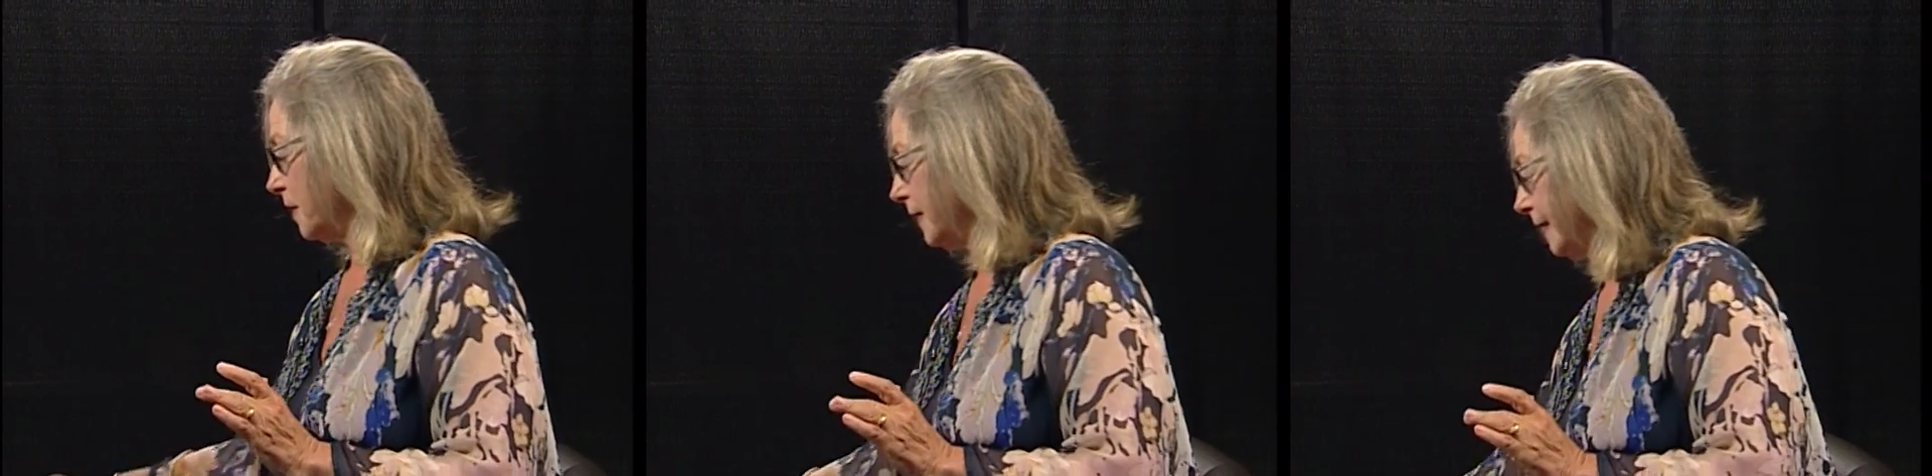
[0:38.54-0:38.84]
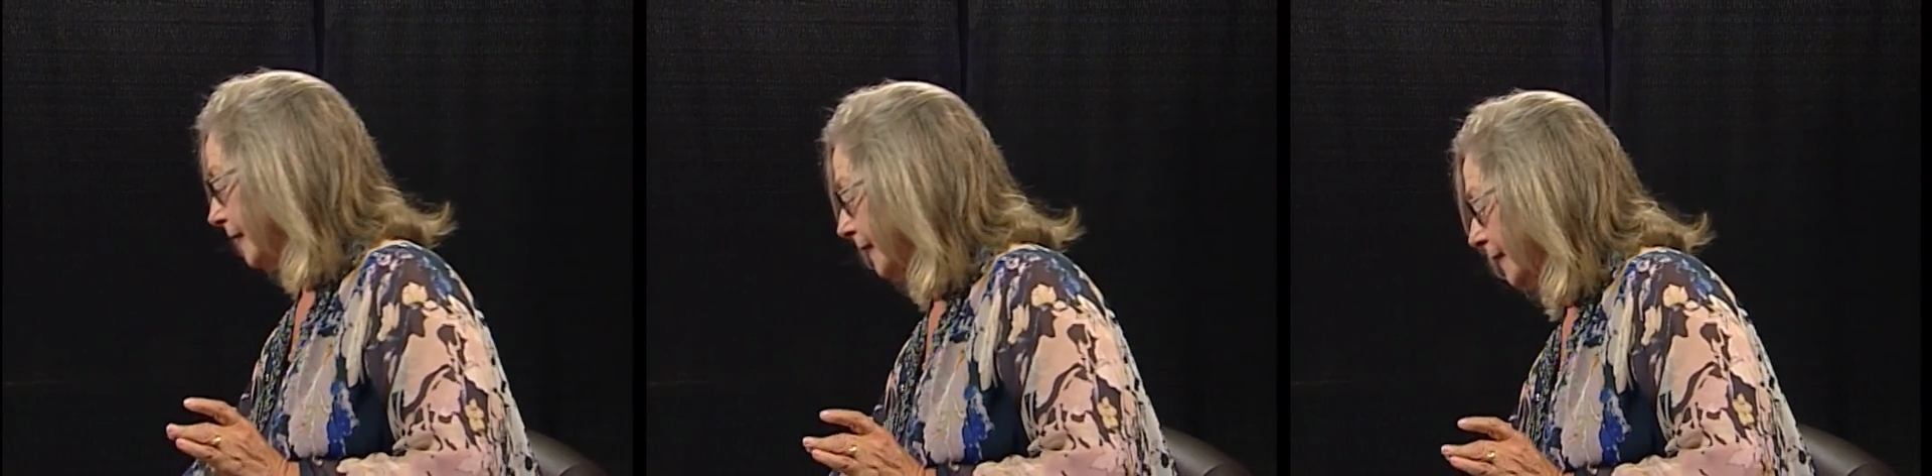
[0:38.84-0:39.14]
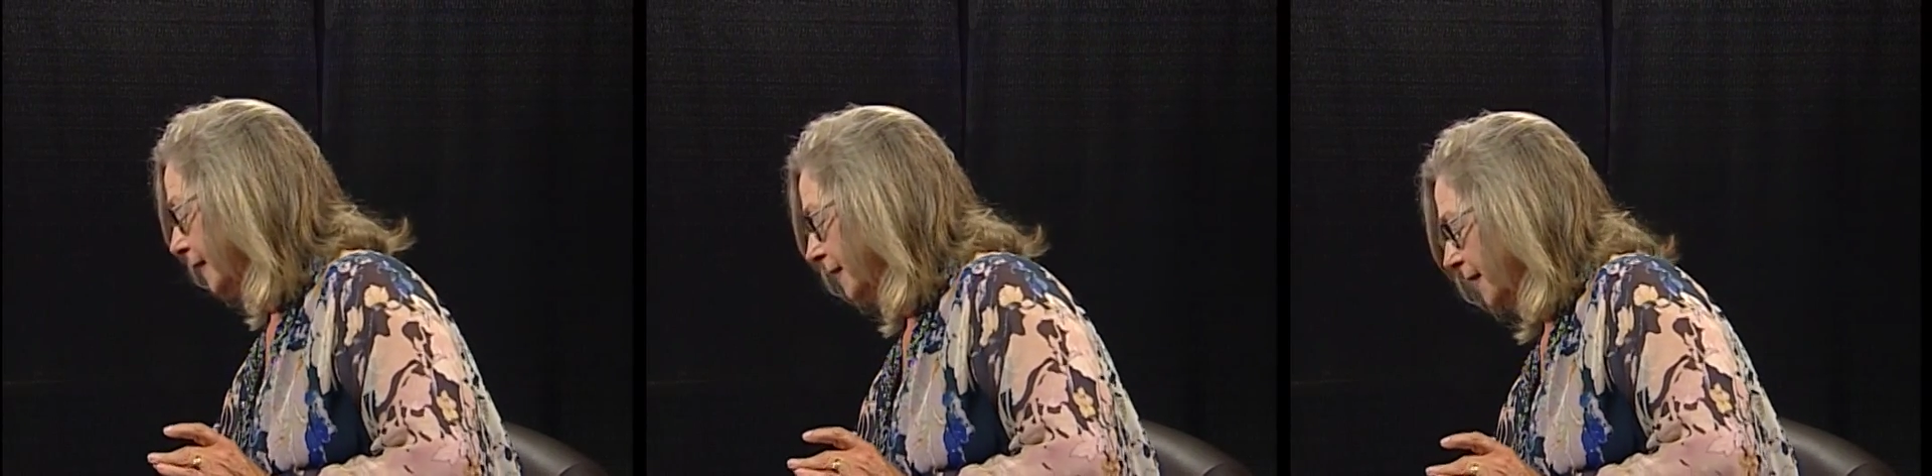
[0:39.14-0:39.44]

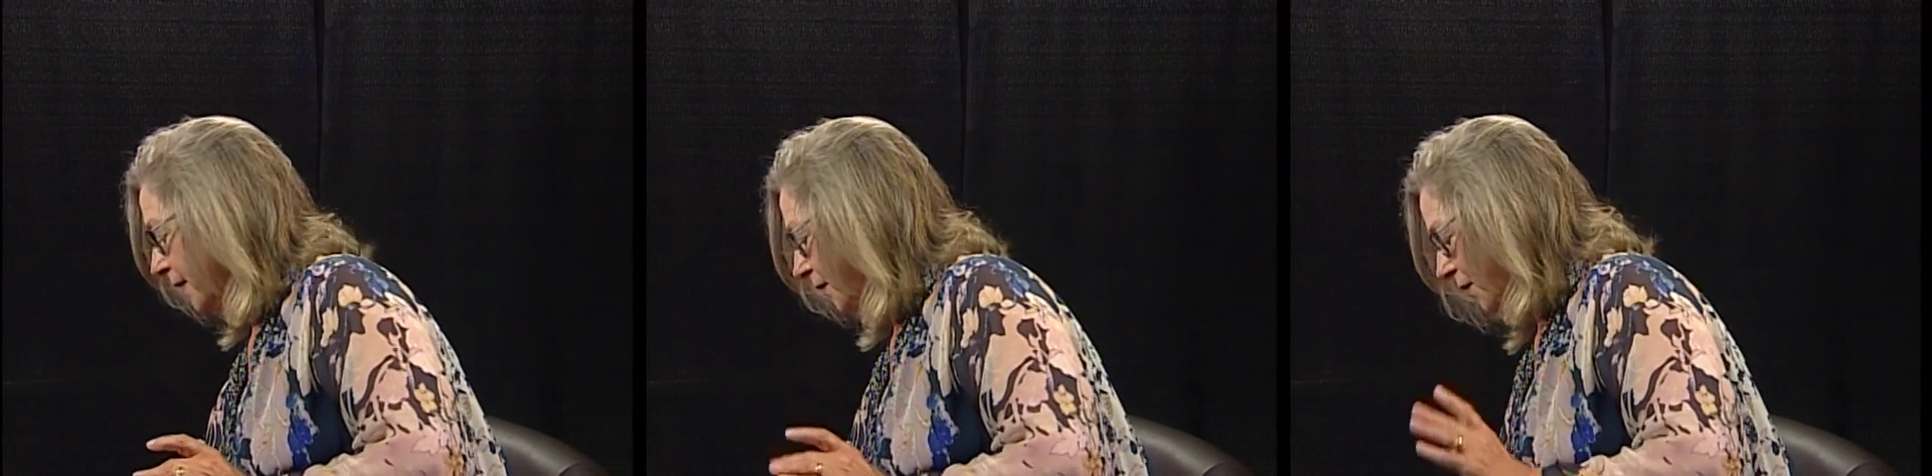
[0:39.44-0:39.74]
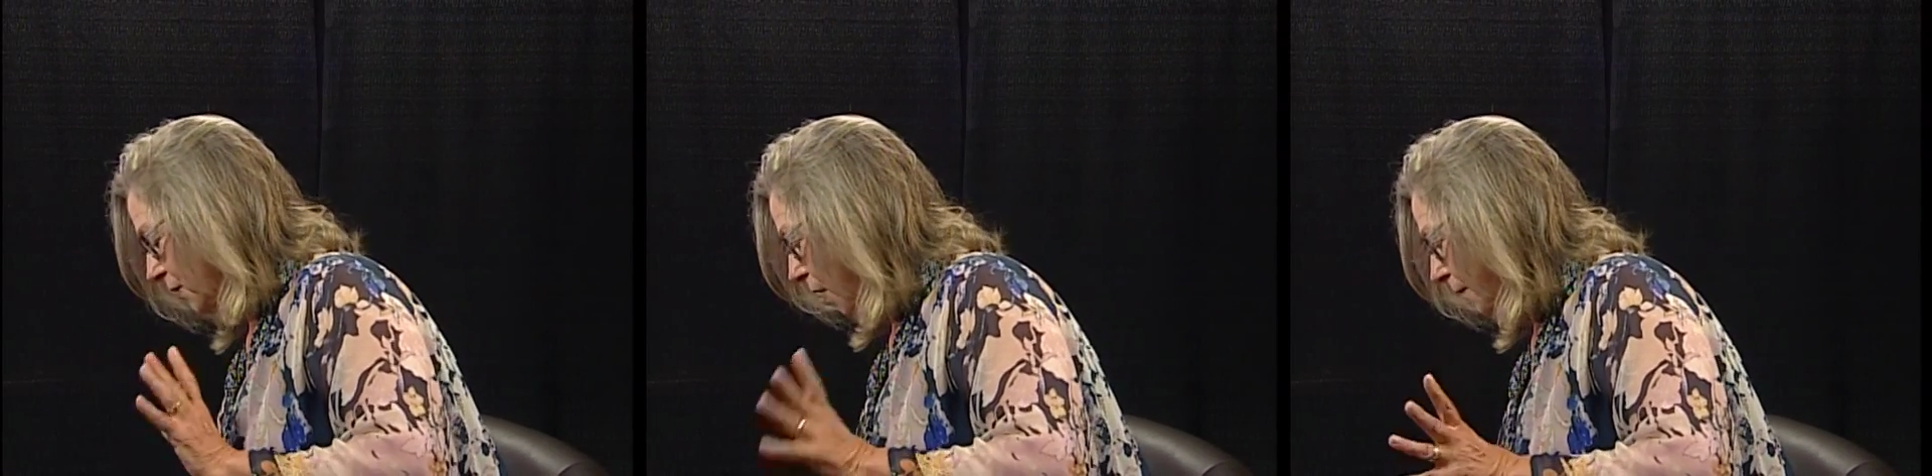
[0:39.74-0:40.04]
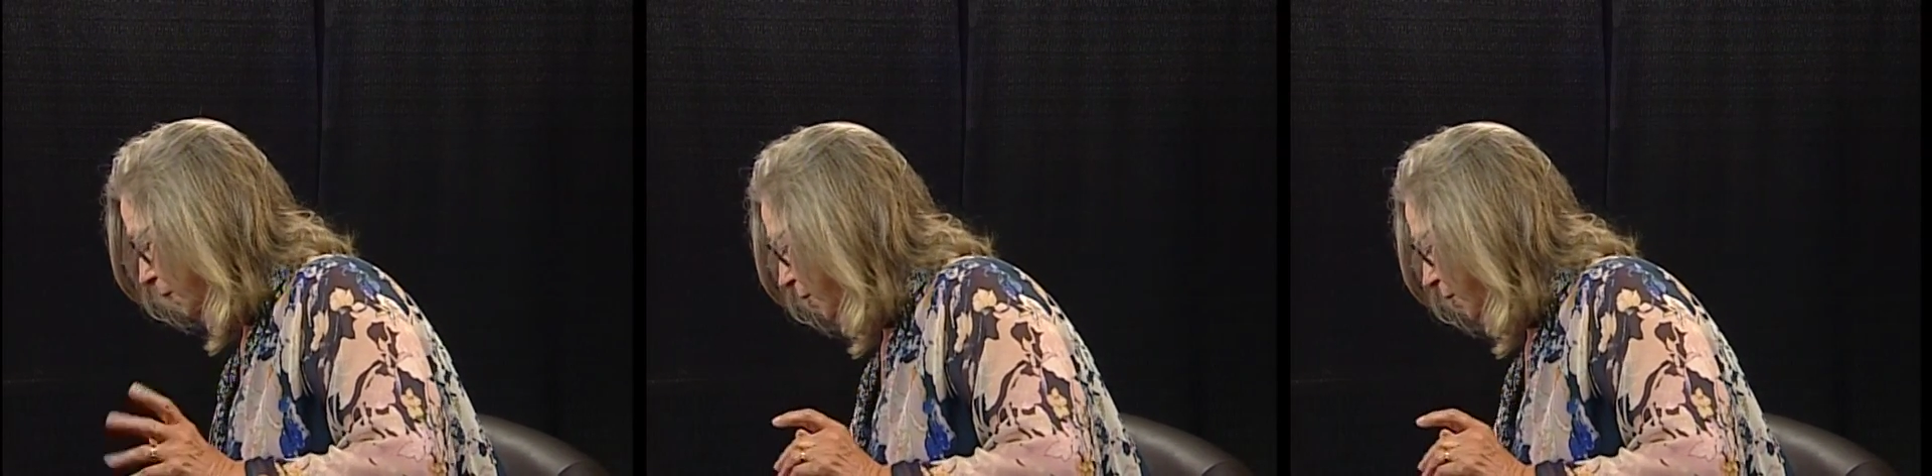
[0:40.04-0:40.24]
Clean. They're not